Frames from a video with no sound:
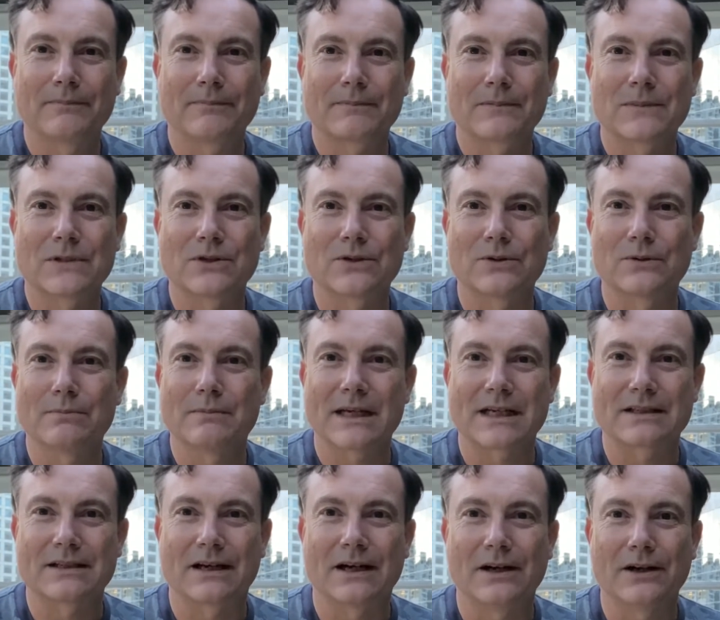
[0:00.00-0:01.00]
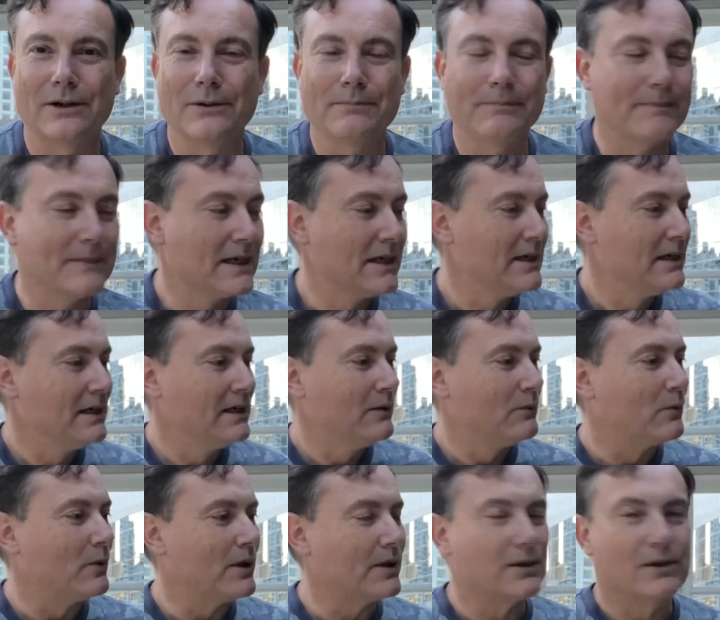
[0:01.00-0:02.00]
to mix at home,
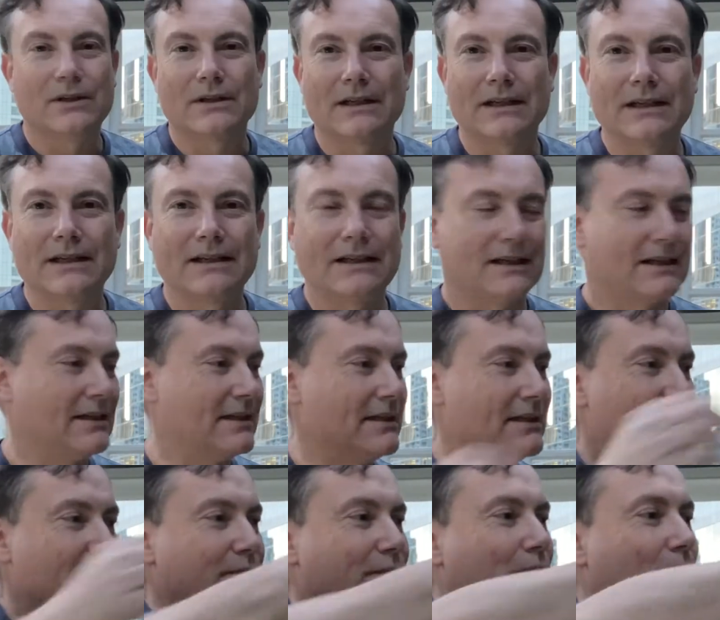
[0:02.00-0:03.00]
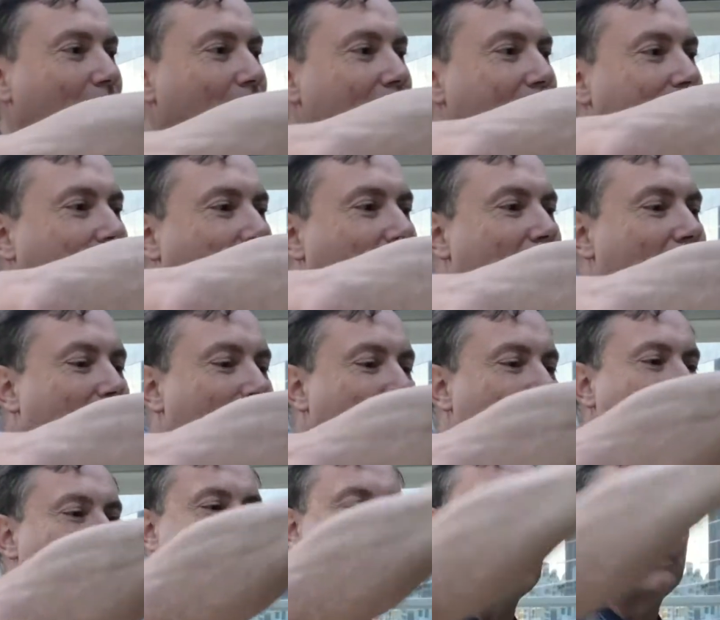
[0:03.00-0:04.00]
what you need is 45
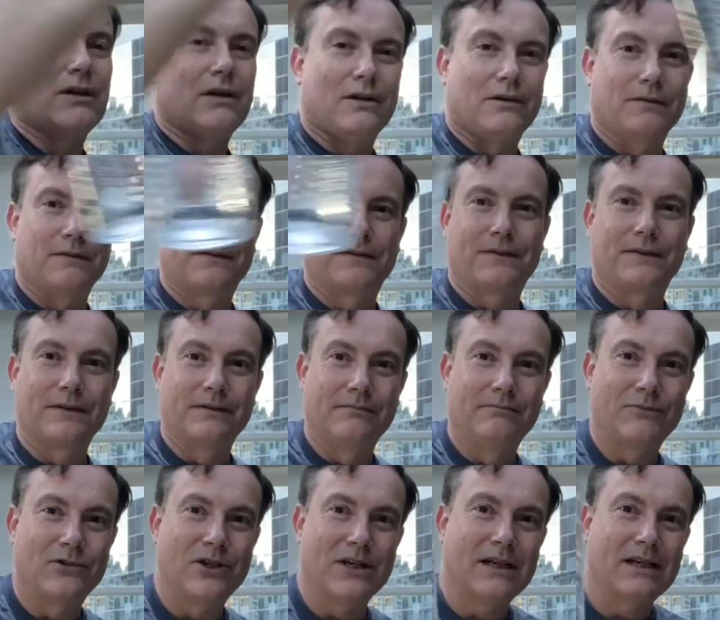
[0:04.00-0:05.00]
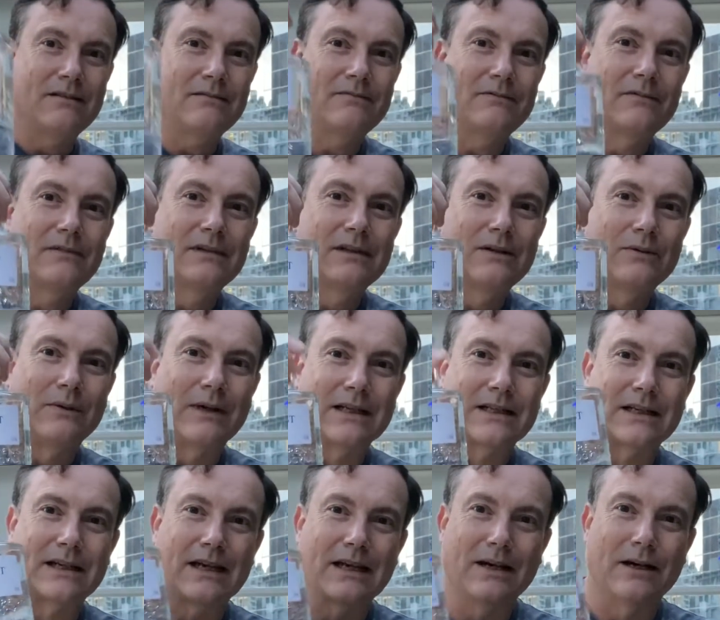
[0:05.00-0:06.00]
mils of gin.
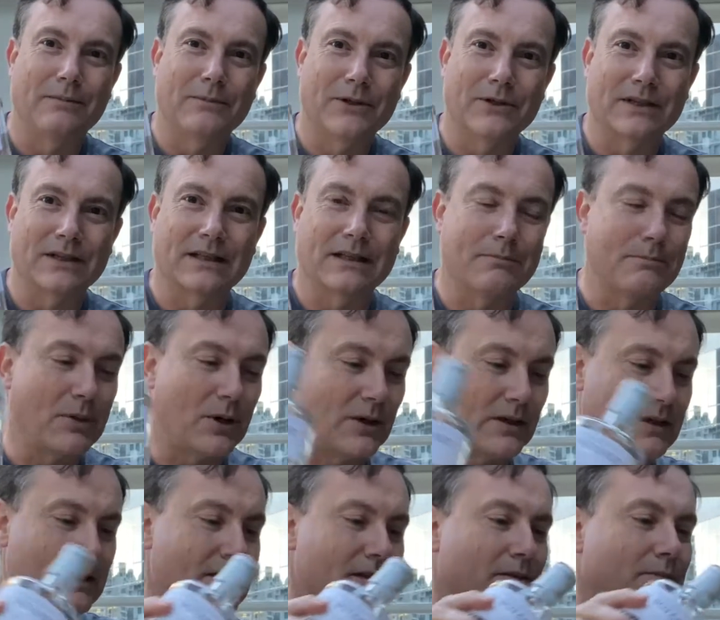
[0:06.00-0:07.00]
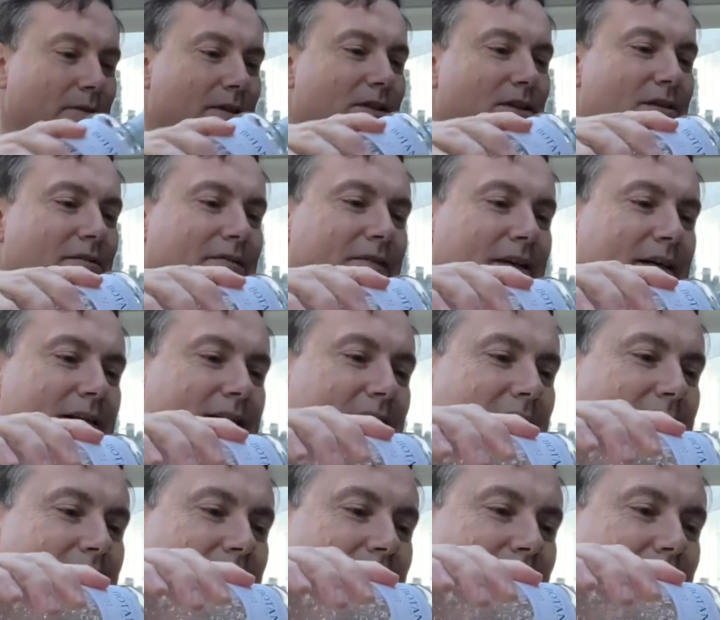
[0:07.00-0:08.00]
Once again, I'm using the Botanist, which is a
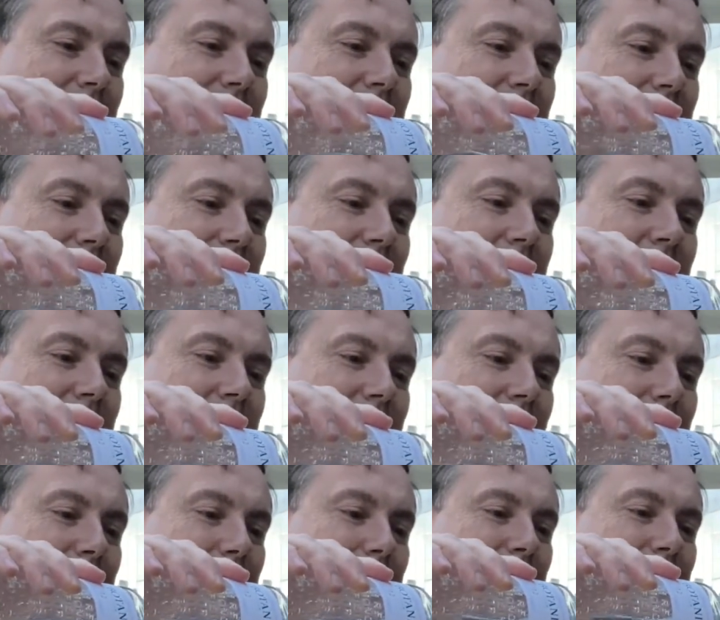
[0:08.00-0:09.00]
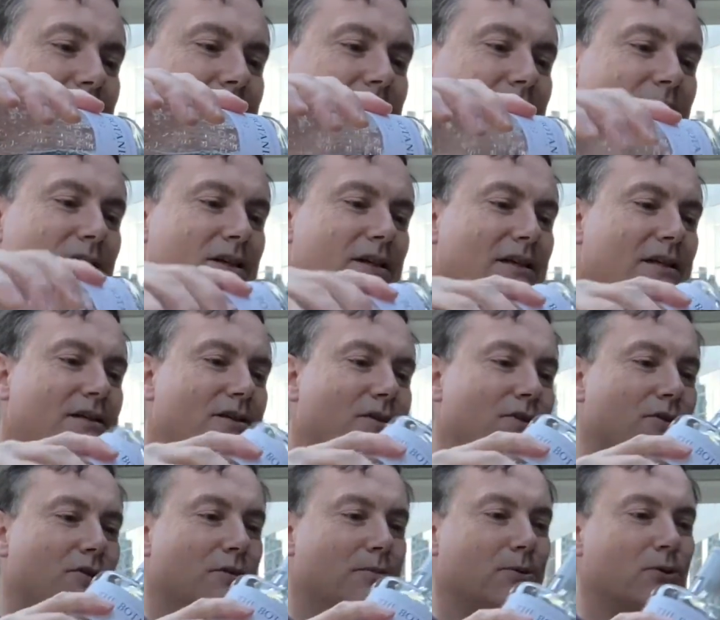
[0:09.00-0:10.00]
fantastic mixing gin,
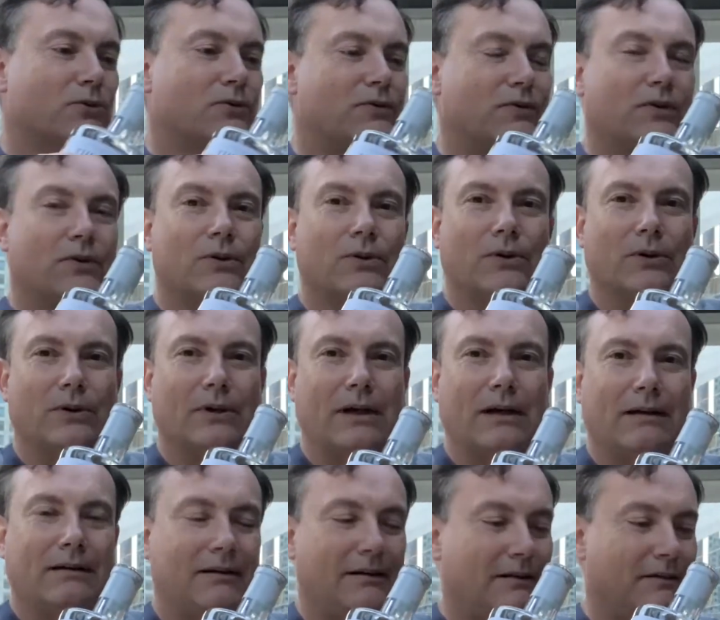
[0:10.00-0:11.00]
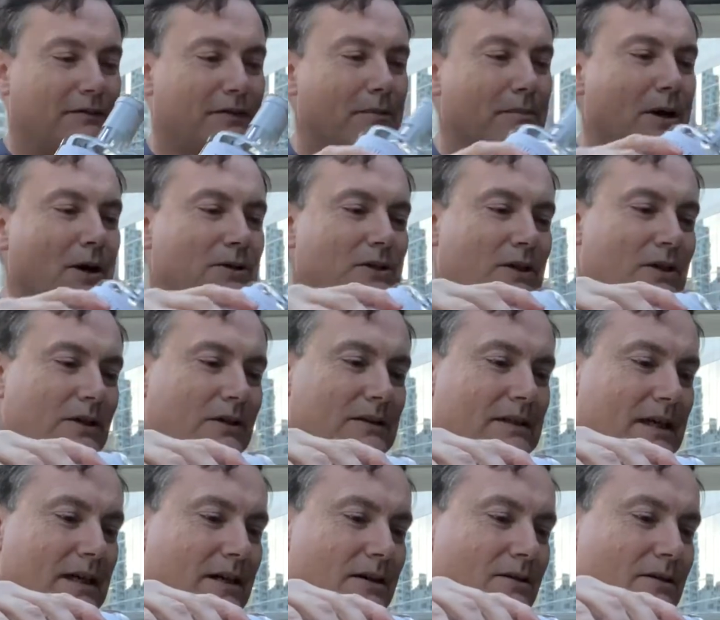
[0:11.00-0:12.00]
suitable for most
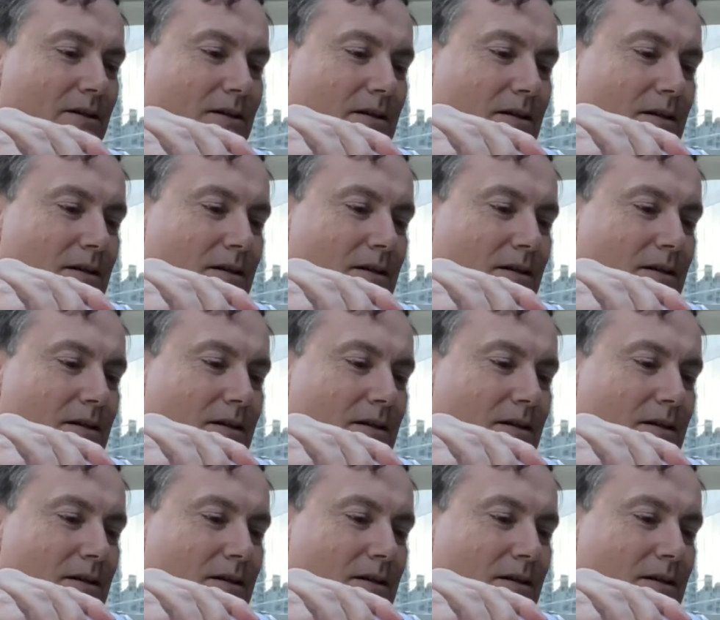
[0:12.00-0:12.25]
cocktails.